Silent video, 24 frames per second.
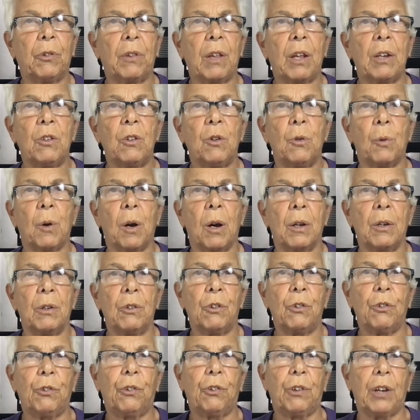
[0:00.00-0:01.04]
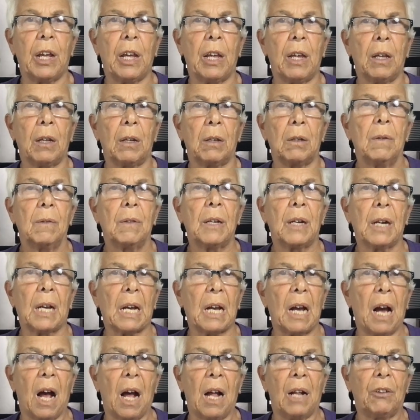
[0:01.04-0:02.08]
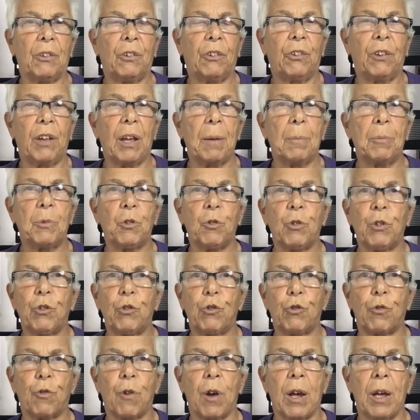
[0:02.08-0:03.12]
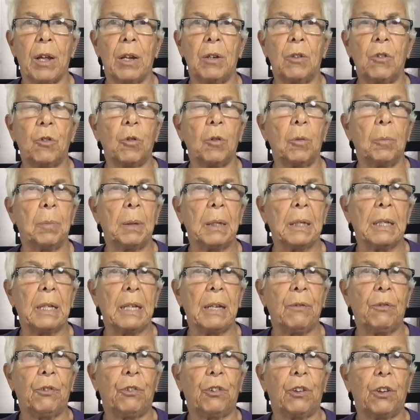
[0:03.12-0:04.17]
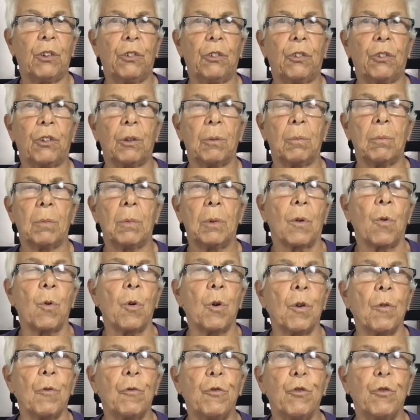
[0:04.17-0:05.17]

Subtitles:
then you understand that a concept or a trend or a belief system or a